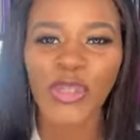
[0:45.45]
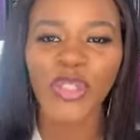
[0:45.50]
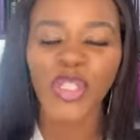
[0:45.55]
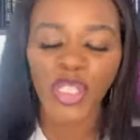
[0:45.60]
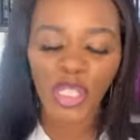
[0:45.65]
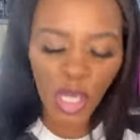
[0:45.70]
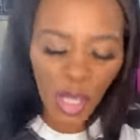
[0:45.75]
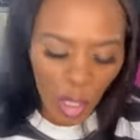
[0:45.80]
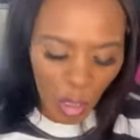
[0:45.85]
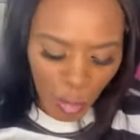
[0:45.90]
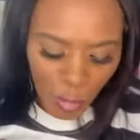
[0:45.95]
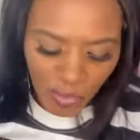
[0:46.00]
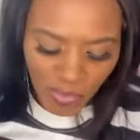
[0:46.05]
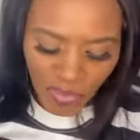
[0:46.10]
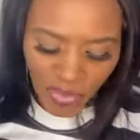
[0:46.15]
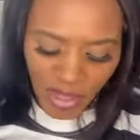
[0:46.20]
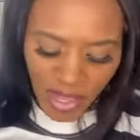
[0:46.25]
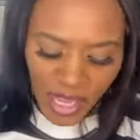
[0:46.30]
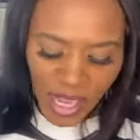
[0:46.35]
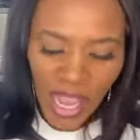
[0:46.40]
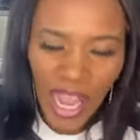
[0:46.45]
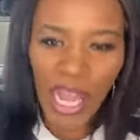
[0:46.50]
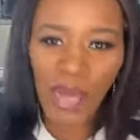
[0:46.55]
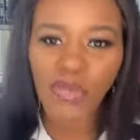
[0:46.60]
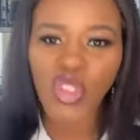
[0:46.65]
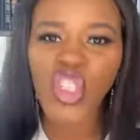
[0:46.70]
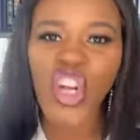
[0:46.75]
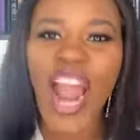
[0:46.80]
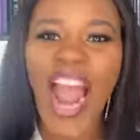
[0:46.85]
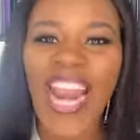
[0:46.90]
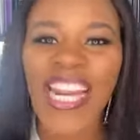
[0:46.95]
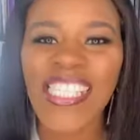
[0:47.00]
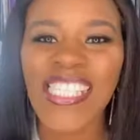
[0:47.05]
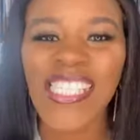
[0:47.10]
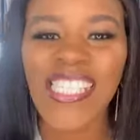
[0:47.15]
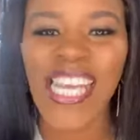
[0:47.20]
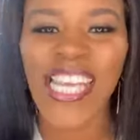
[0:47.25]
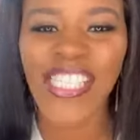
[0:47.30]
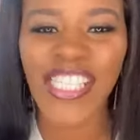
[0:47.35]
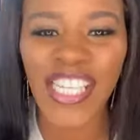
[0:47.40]
So um, try to
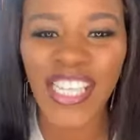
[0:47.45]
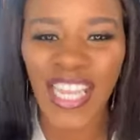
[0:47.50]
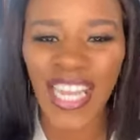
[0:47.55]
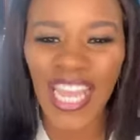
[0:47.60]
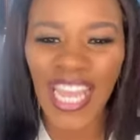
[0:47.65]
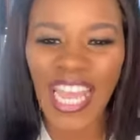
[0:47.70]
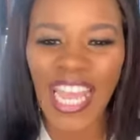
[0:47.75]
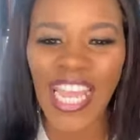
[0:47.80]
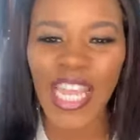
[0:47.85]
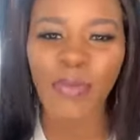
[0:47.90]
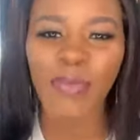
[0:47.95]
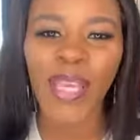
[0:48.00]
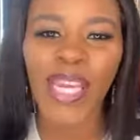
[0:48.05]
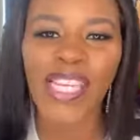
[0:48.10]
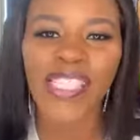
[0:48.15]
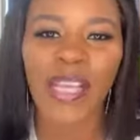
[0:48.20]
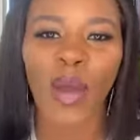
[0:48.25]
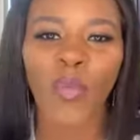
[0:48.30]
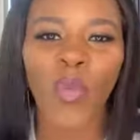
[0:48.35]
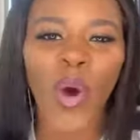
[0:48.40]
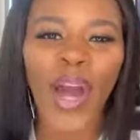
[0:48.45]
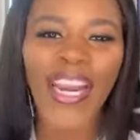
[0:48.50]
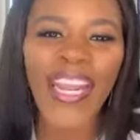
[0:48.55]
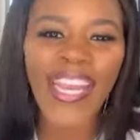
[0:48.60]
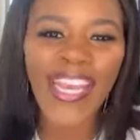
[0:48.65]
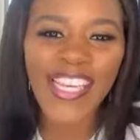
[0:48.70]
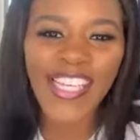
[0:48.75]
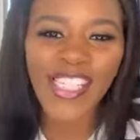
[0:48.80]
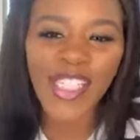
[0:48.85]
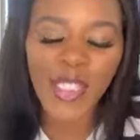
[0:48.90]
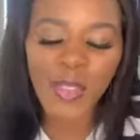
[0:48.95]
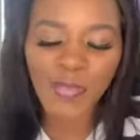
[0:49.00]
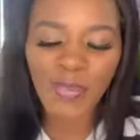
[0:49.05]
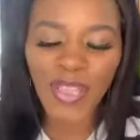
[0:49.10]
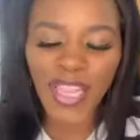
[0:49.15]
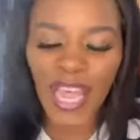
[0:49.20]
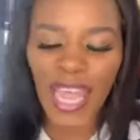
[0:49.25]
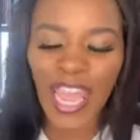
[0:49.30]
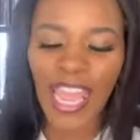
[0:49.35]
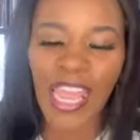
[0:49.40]
stay to the end because I want to
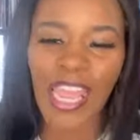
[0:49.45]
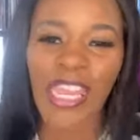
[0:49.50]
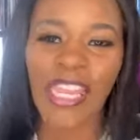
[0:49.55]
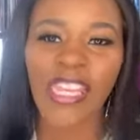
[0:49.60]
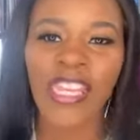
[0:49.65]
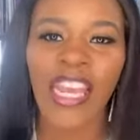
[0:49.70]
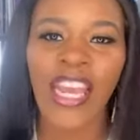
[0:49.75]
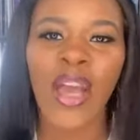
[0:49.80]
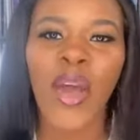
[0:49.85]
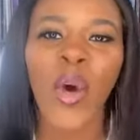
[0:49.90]
explain